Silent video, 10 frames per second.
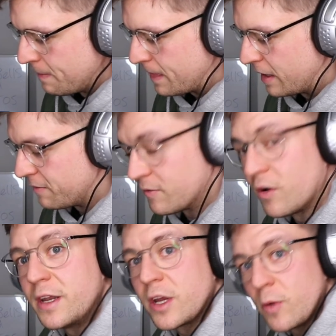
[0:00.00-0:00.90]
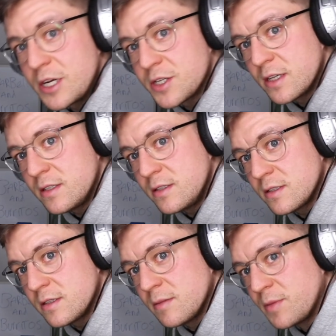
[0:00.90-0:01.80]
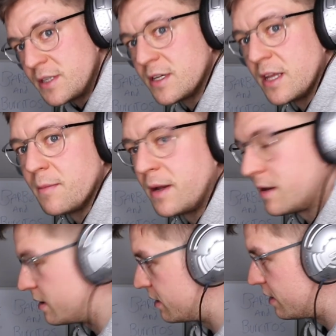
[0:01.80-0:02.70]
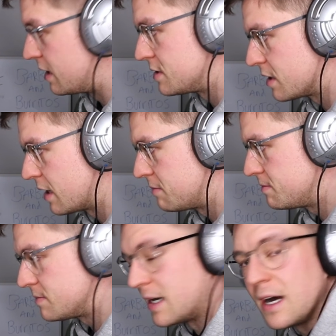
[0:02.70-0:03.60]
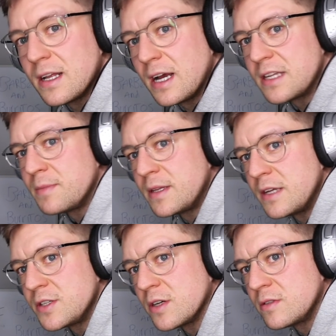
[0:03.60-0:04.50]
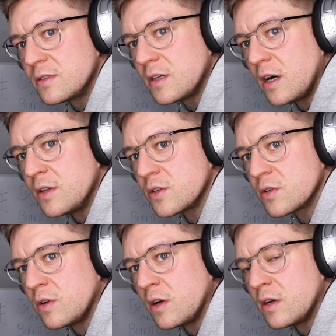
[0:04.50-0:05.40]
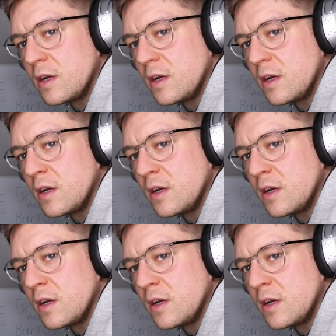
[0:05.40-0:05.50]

If you've got any questions, please send them in uh, Instagram at Hidden Potential underscore.